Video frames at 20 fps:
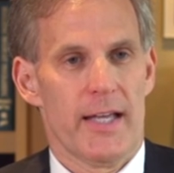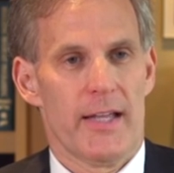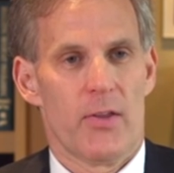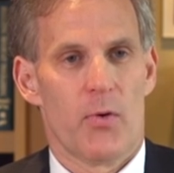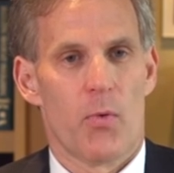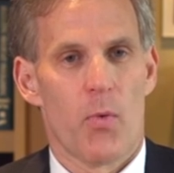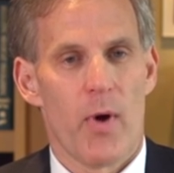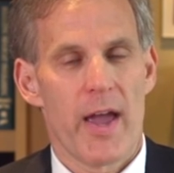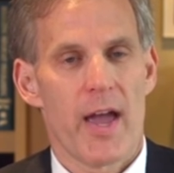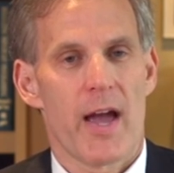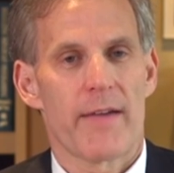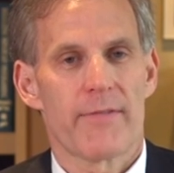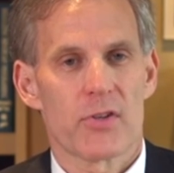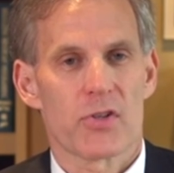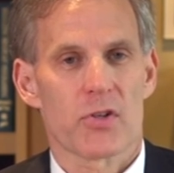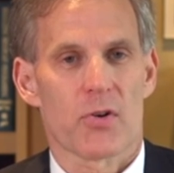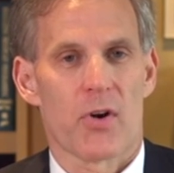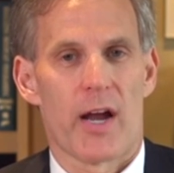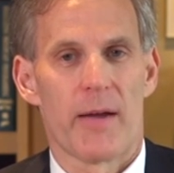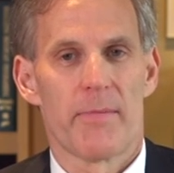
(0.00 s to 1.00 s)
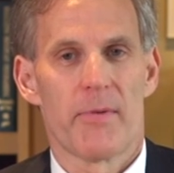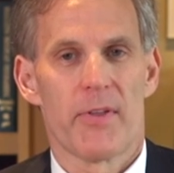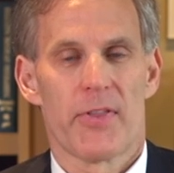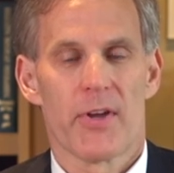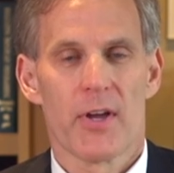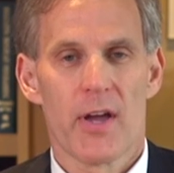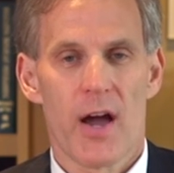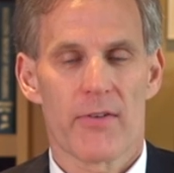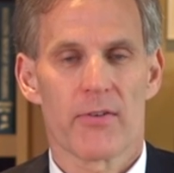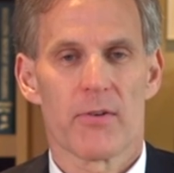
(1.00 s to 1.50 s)
The way I've described it,
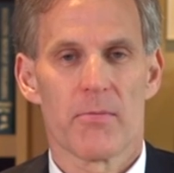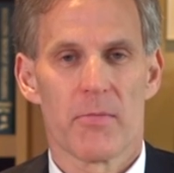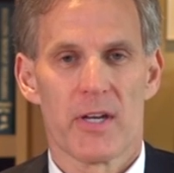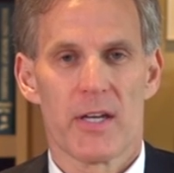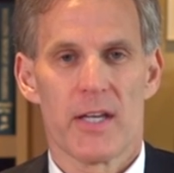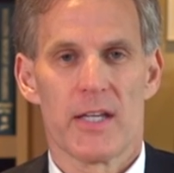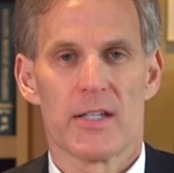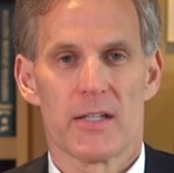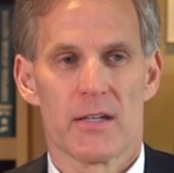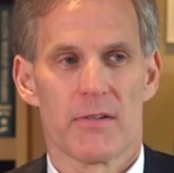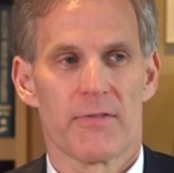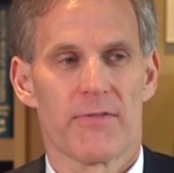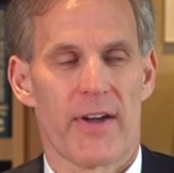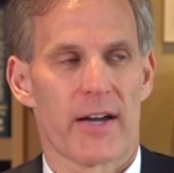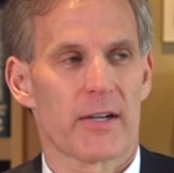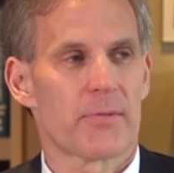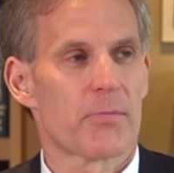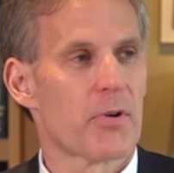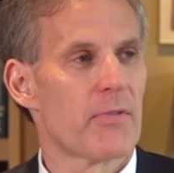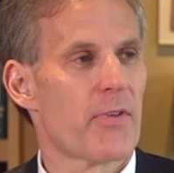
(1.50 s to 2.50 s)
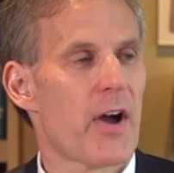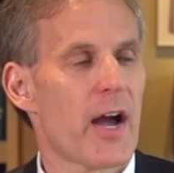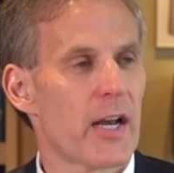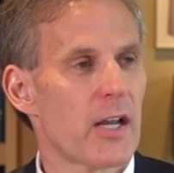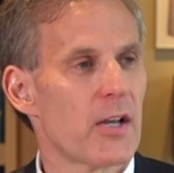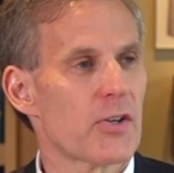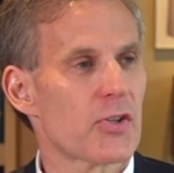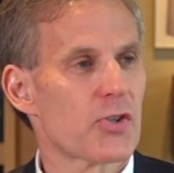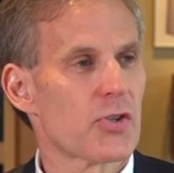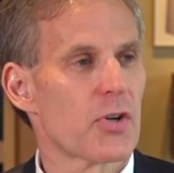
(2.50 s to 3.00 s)
the government is in effect
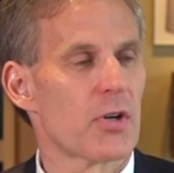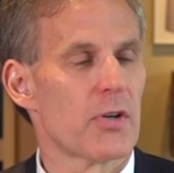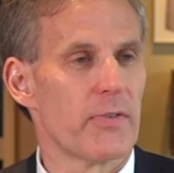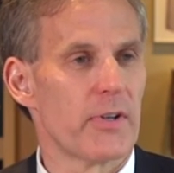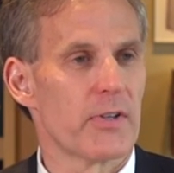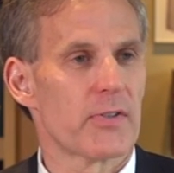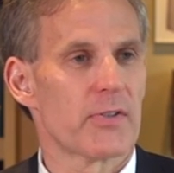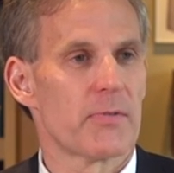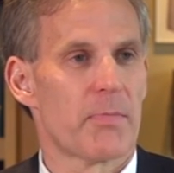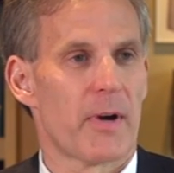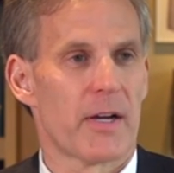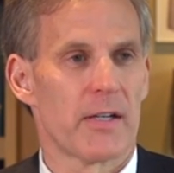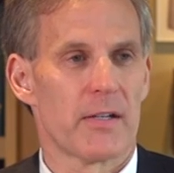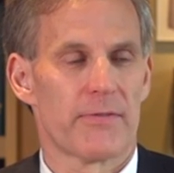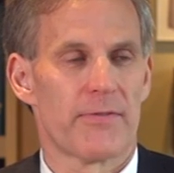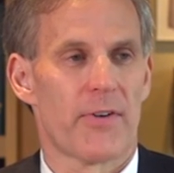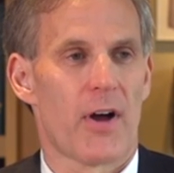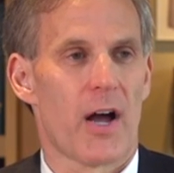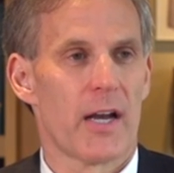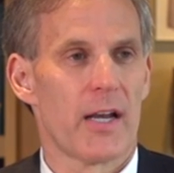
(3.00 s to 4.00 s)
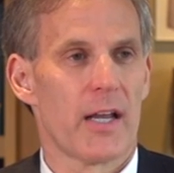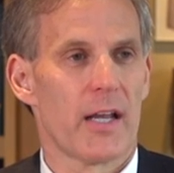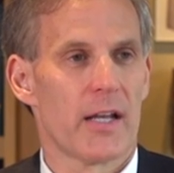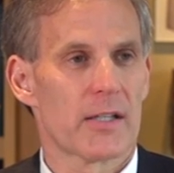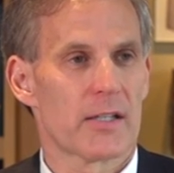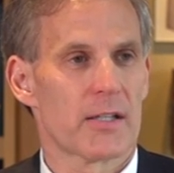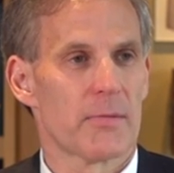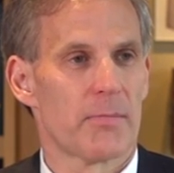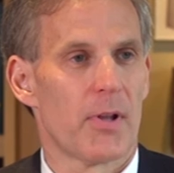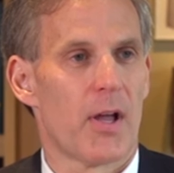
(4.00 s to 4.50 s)
providing a service by defining
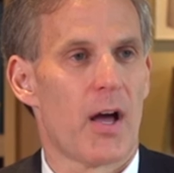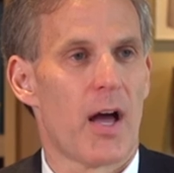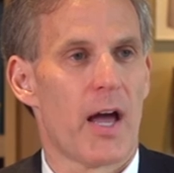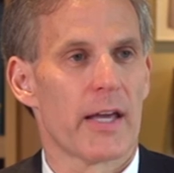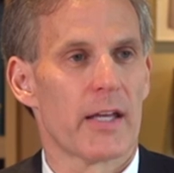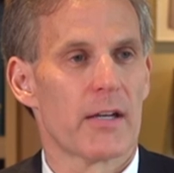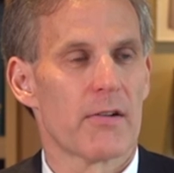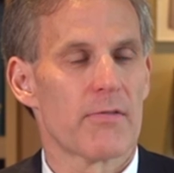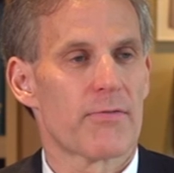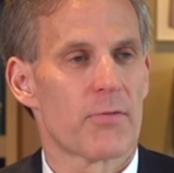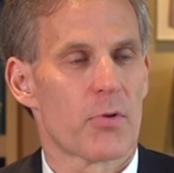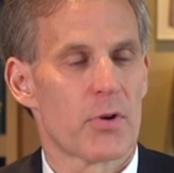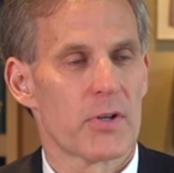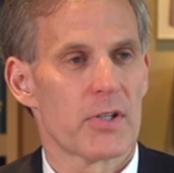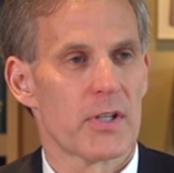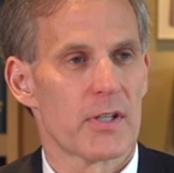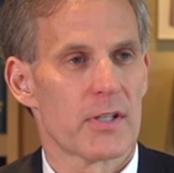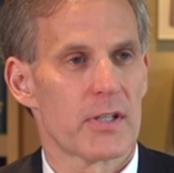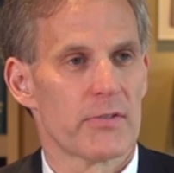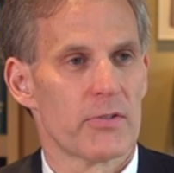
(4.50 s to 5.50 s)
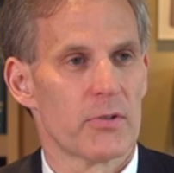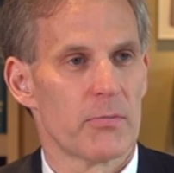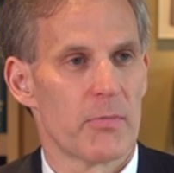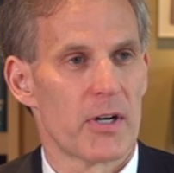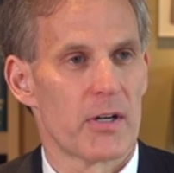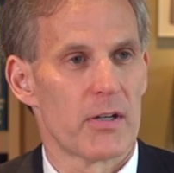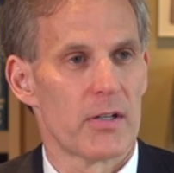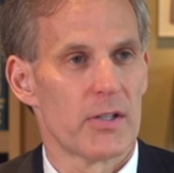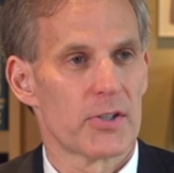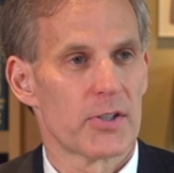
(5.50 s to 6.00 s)
and supplying and enforcing civil
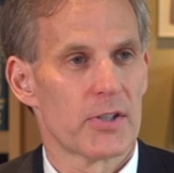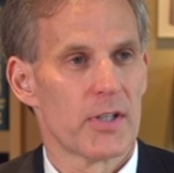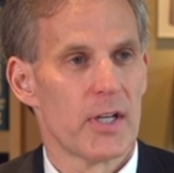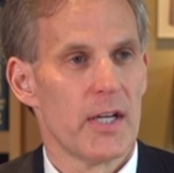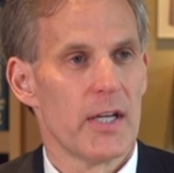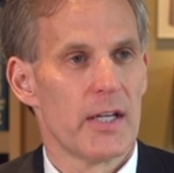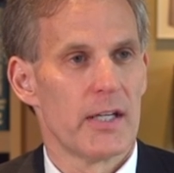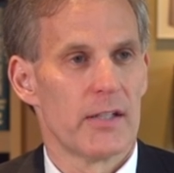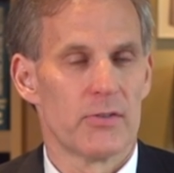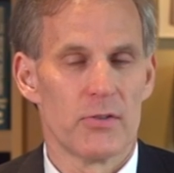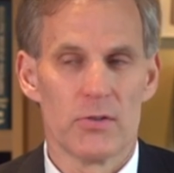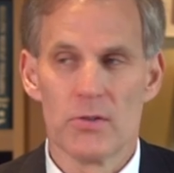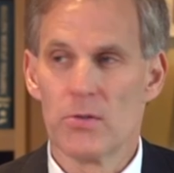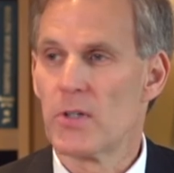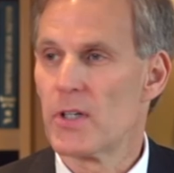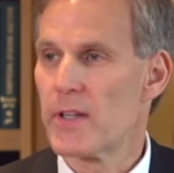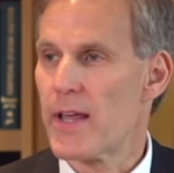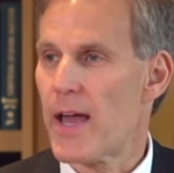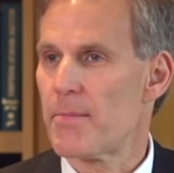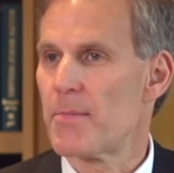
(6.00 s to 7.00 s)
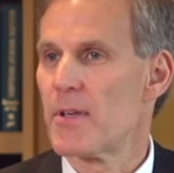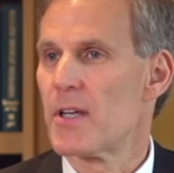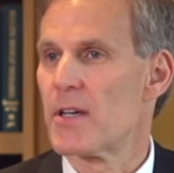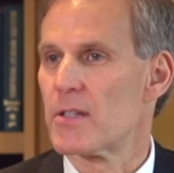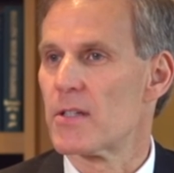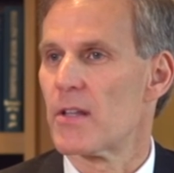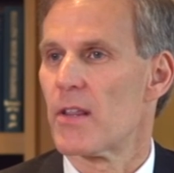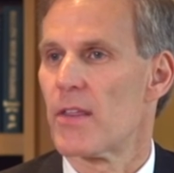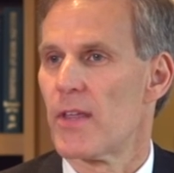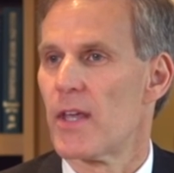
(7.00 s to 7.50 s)
marriage. It's doing that
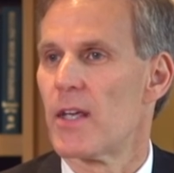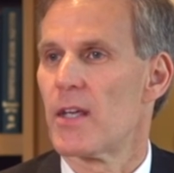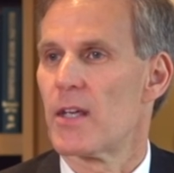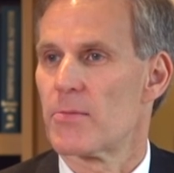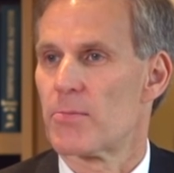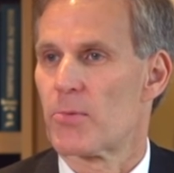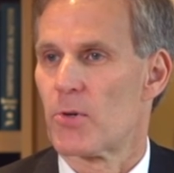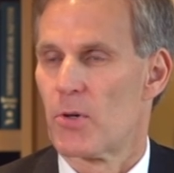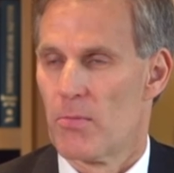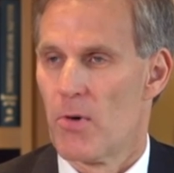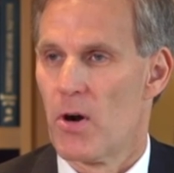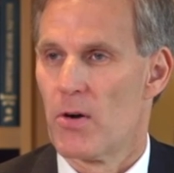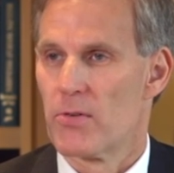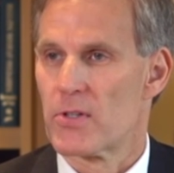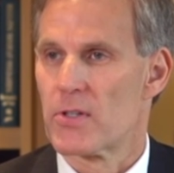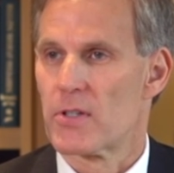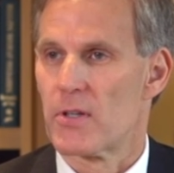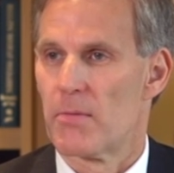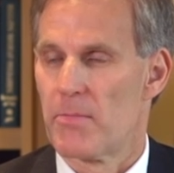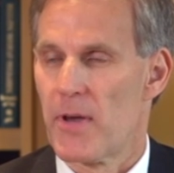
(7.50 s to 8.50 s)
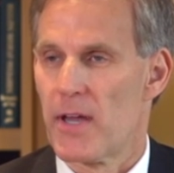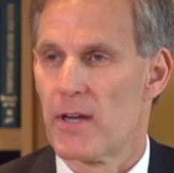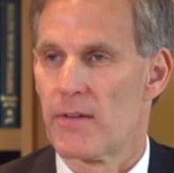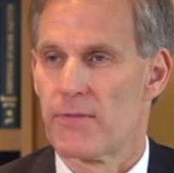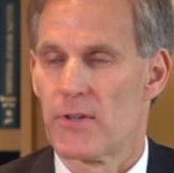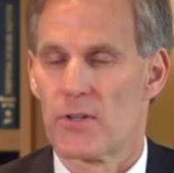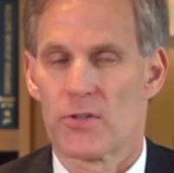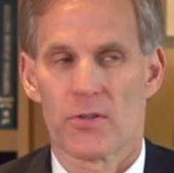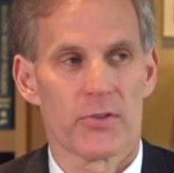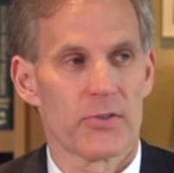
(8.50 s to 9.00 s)
because it thinks it promotes some
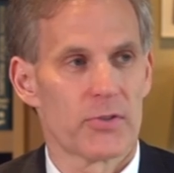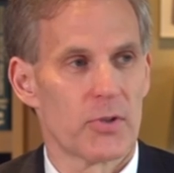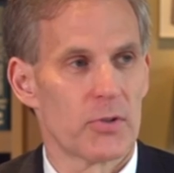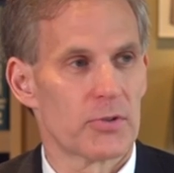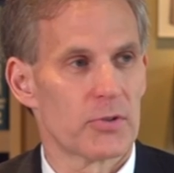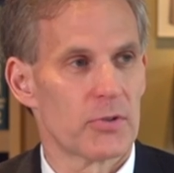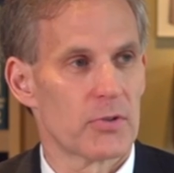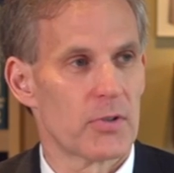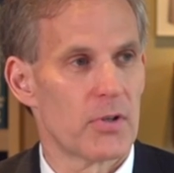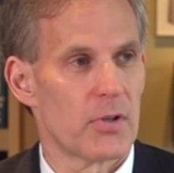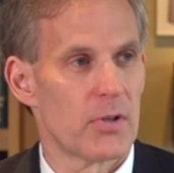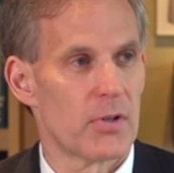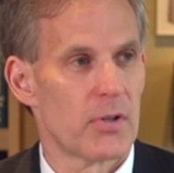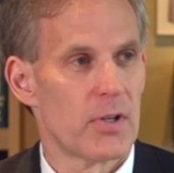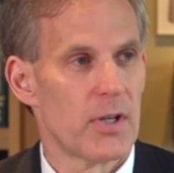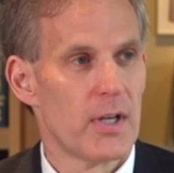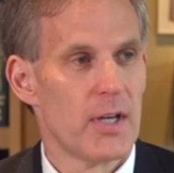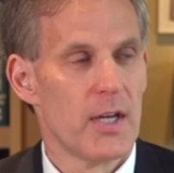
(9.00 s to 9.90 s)
beneficial social goal.